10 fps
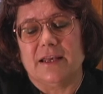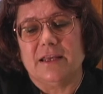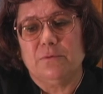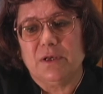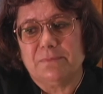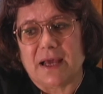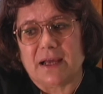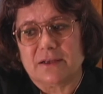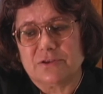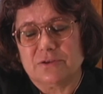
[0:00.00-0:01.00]
and he went
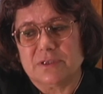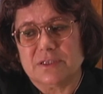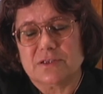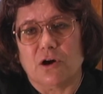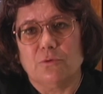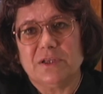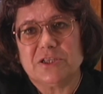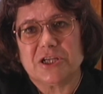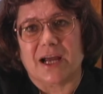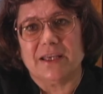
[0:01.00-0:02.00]
back to his home
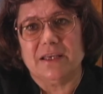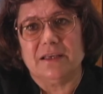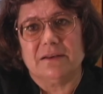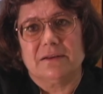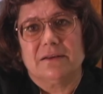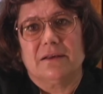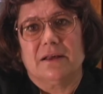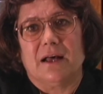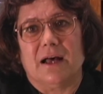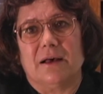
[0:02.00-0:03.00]
in Jiayi.
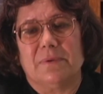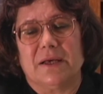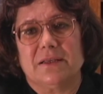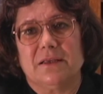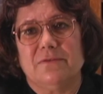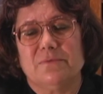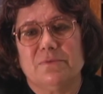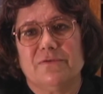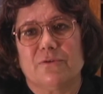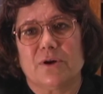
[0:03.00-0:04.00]
But
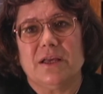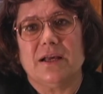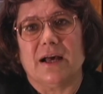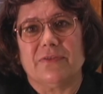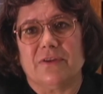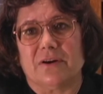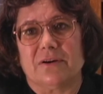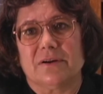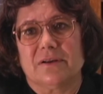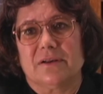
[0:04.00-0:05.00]
even before he got
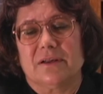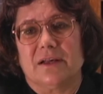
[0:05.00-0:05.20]
there,